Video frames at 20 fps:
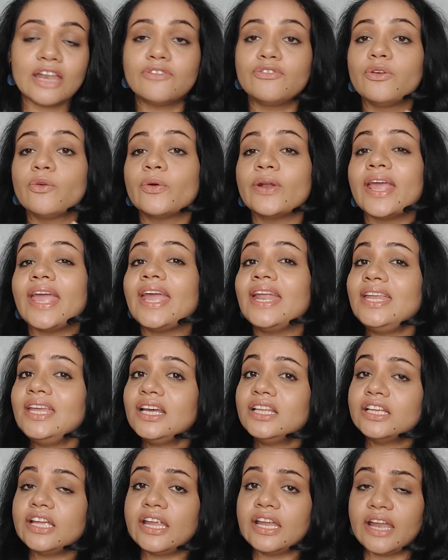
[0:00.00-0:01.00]
And if you want
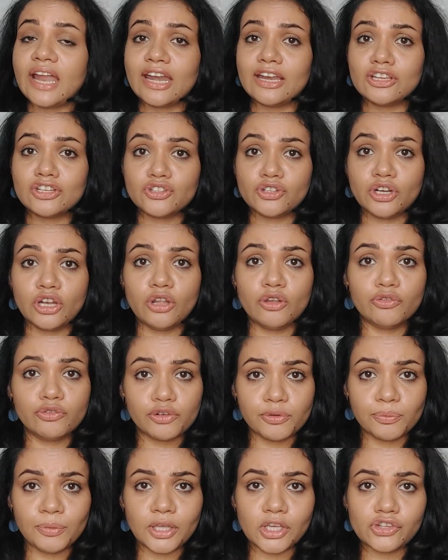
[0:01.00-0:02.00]
any other additional
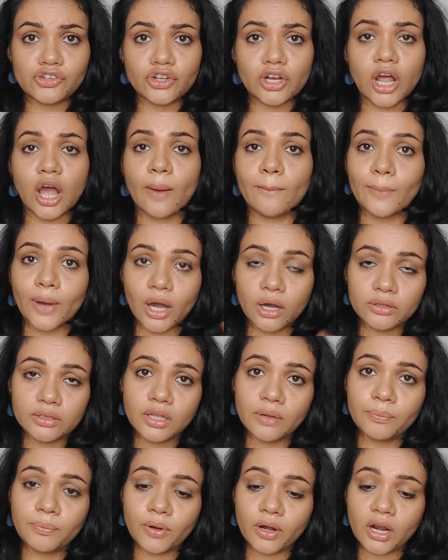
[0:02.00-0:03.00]
information about
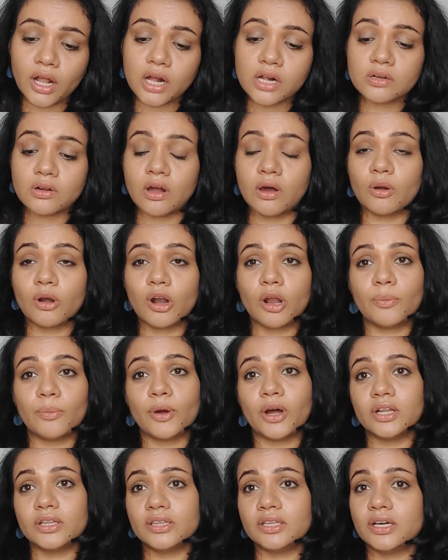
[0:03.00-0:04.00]
the product or
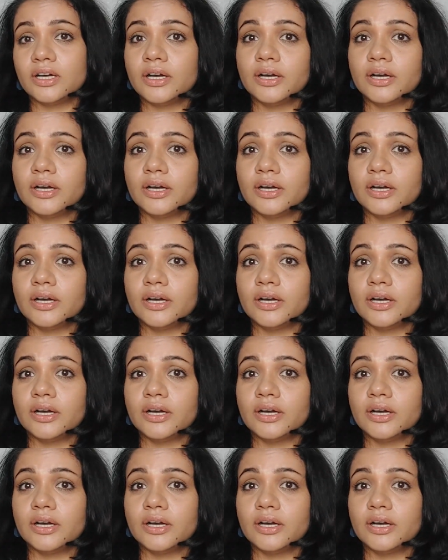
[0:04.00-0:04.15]
about